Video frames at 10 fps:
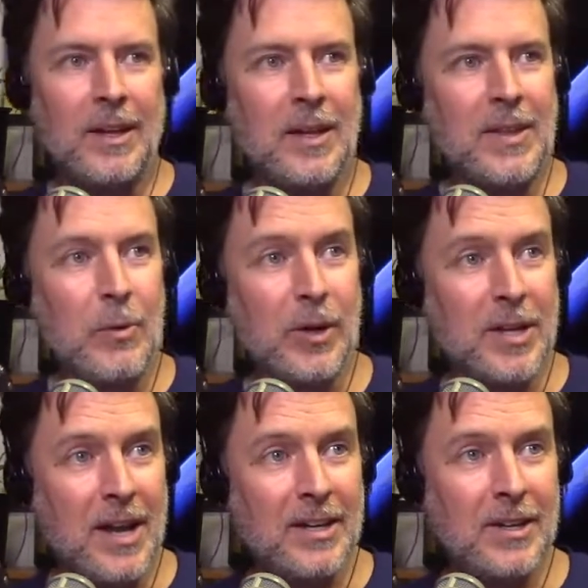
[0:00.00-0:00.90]
they were
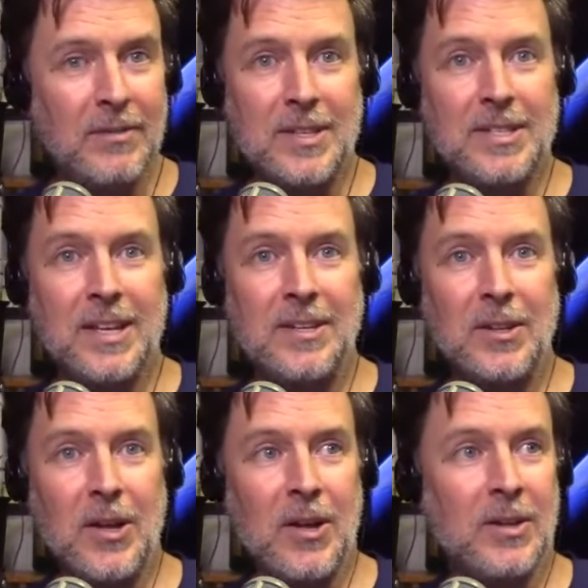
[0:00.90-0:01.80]
kind enough to send
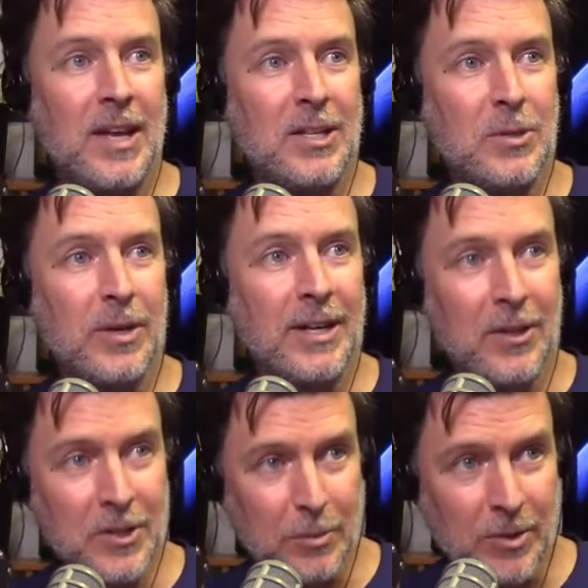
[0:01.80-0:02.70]
along a
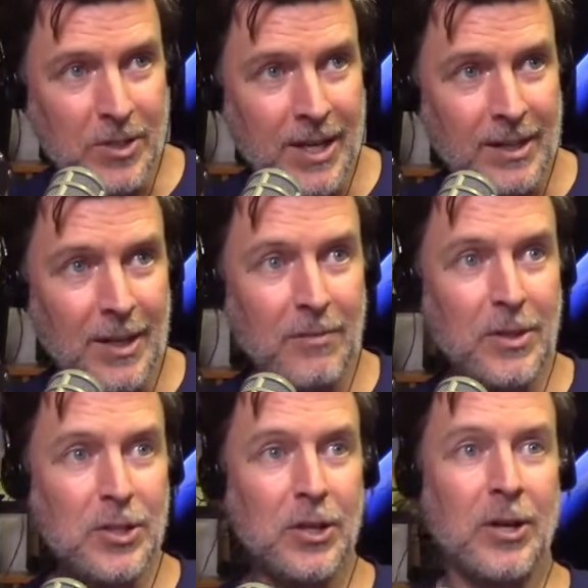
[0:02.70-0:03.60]
$20 super chat. Love the
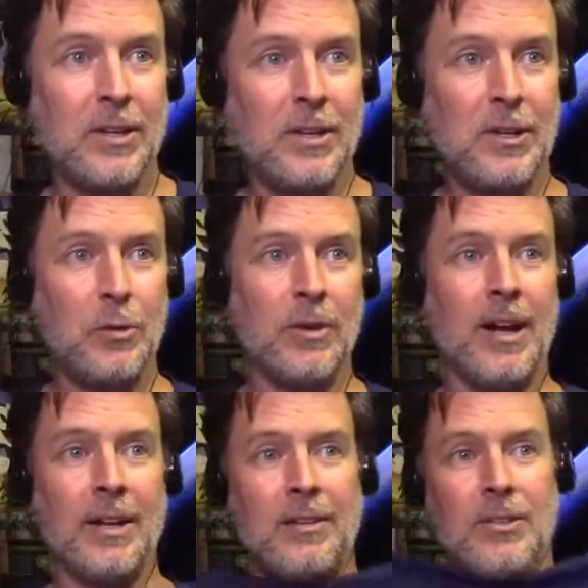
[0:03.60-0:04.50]
shirt. You
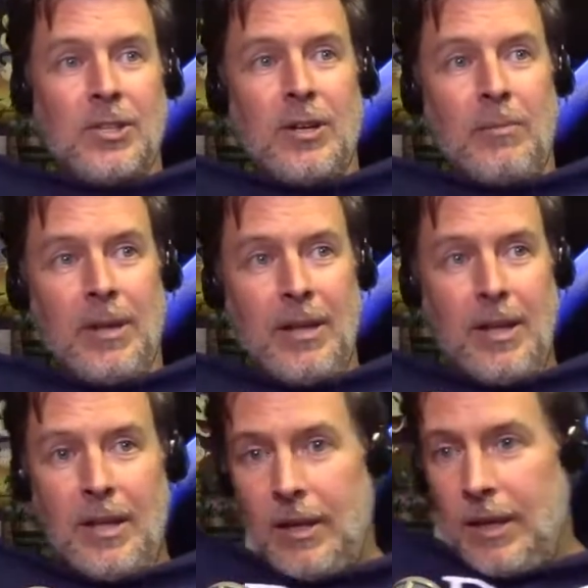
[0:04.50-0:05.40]
rock, Jim.
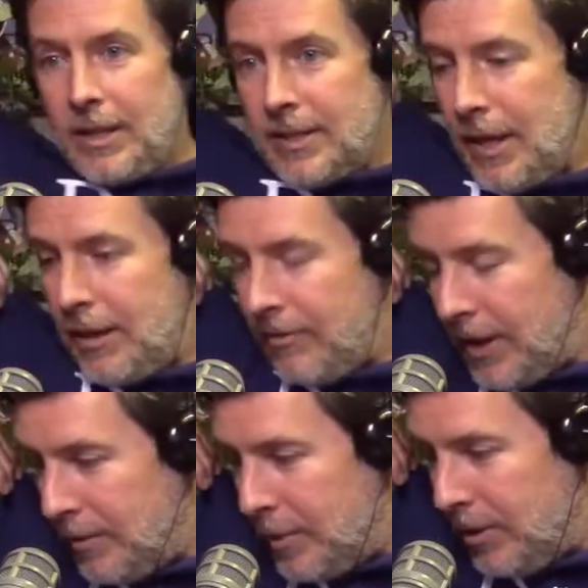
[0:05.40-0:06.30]
It's
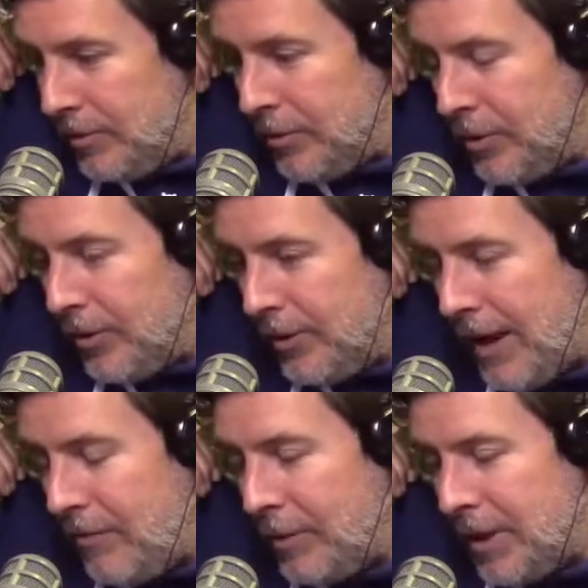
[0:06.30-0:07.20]
available for
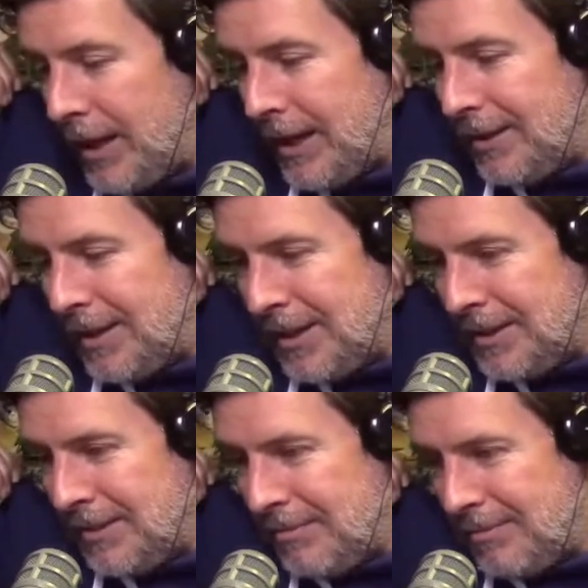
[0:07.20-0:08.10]
everybody
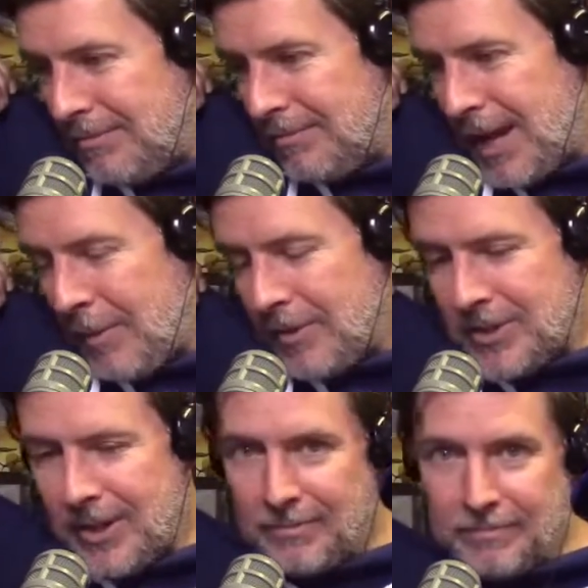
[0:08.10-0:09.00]
on
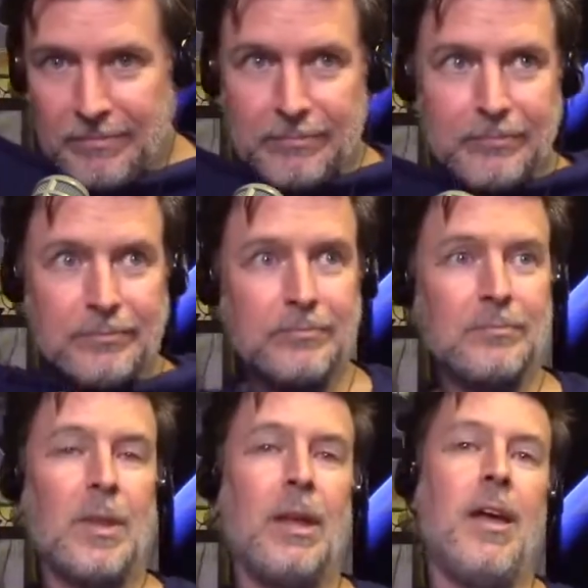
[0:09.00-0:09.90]
Amazon.
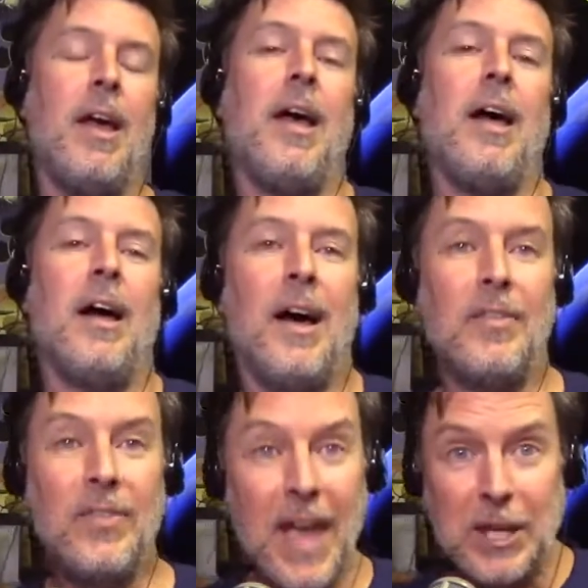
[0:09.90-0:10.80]

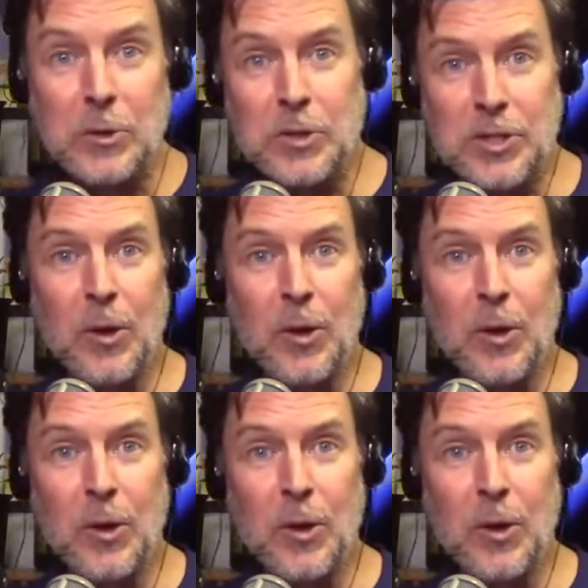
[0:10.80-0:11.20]
Thank you so